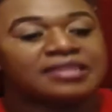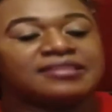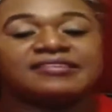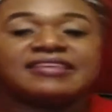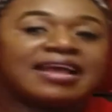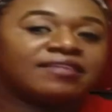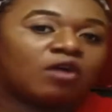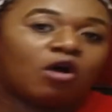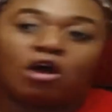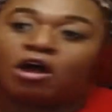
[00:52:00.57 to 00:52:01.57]
This has
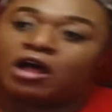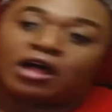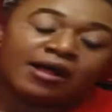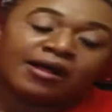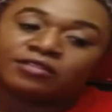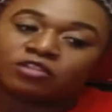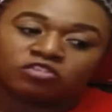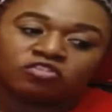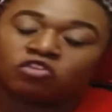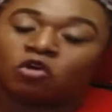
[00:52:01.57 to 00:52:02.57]
all
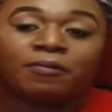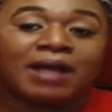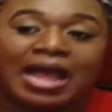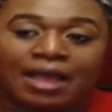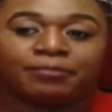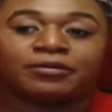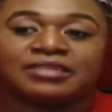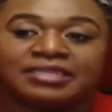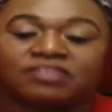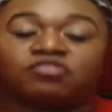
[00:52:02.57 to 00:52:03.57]
the soap
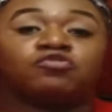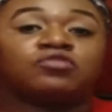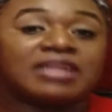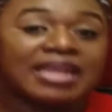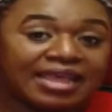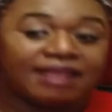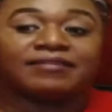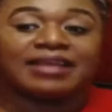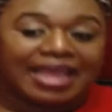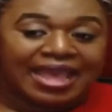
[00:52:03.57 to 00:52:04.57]
opera-ness you could
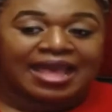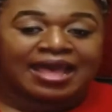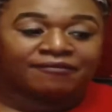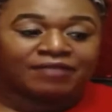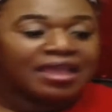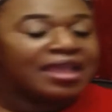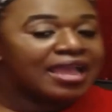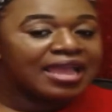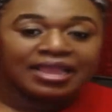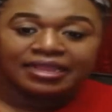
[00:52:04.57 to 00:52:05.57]
ever have.
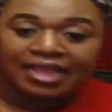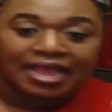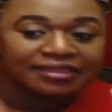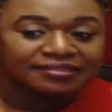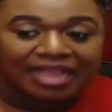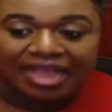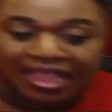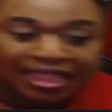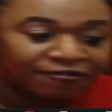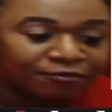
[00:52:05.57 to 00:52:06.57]
And guys,
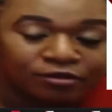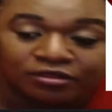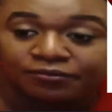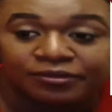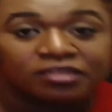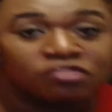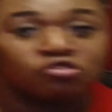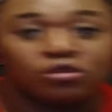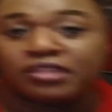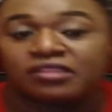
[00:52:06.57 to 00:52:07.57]
I have really been
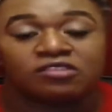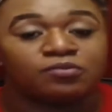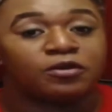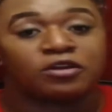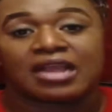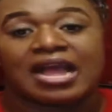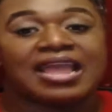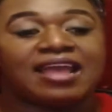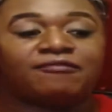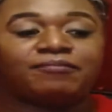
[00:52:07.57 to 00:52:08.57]
enjoying this book. I
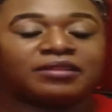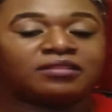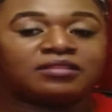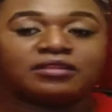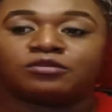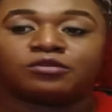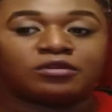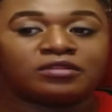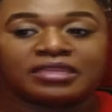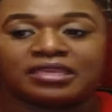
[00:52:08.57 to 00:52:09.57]
have been
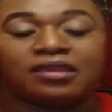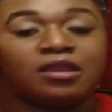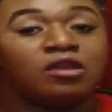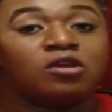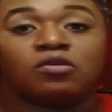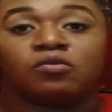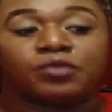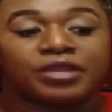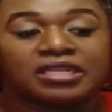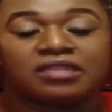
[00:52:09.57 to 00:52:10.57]
literally
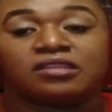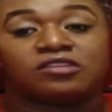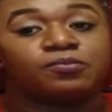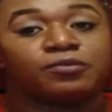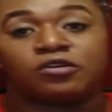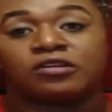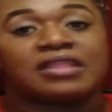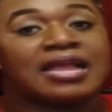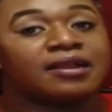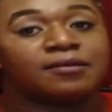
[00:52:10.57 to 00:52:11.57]
reading this book
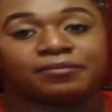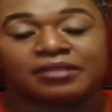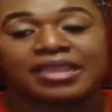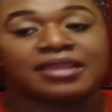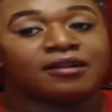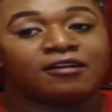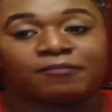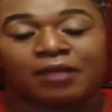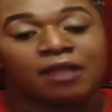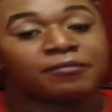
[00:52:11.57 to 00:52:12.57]
like a plate of
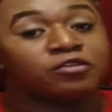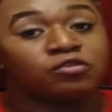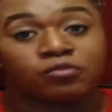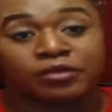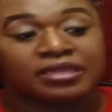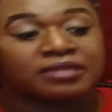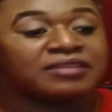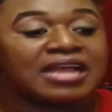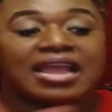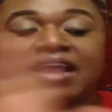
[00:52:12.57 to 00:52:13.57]
barbecue ribs.
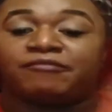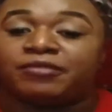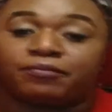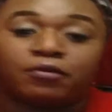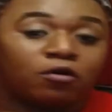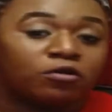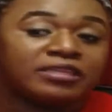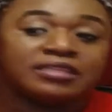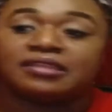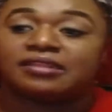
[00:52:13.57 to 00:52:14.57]
I have been
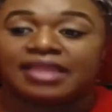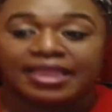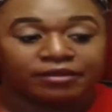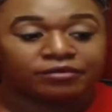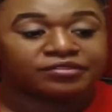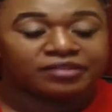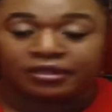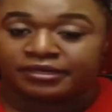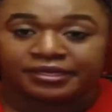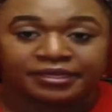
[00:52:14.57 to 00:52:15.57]
pulling the layers,
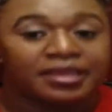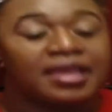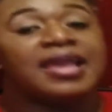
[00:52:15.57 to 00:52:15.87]
honey.